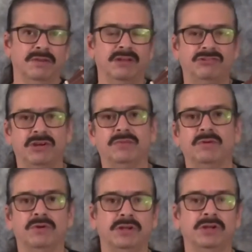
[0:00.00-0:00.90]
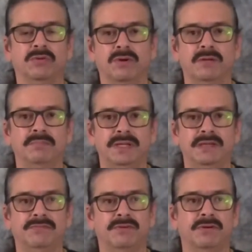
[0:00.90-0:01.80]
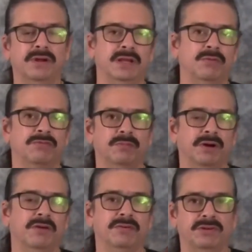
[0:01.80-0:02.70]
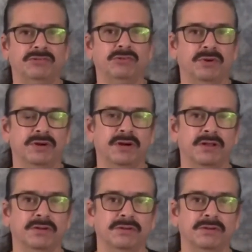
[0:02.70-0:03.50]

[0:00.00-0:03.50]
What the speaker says: That's generally where you're going to want to be for anywhere from $100 to $200